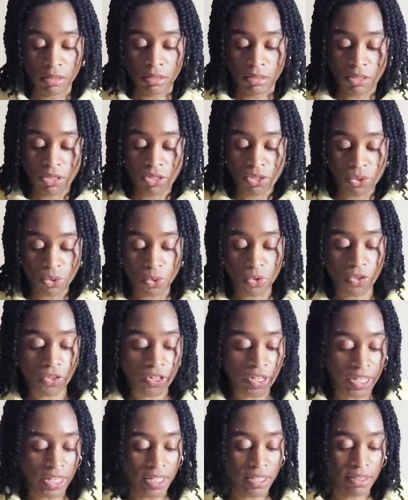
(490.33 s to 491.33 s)

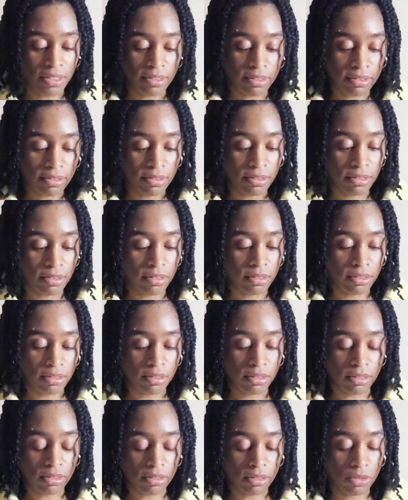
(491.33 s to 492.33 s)
story,
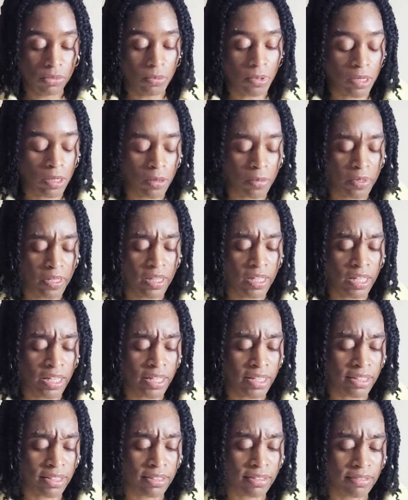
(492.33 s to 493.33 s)
it'll probably be
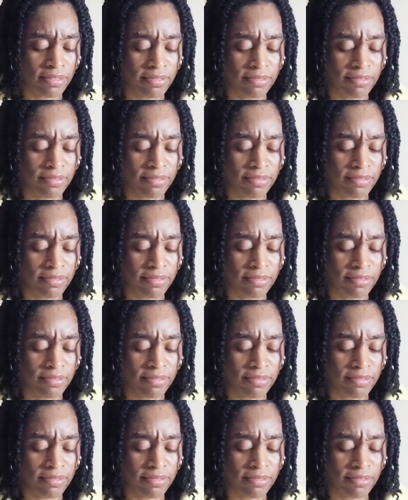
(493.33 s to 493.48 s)
like,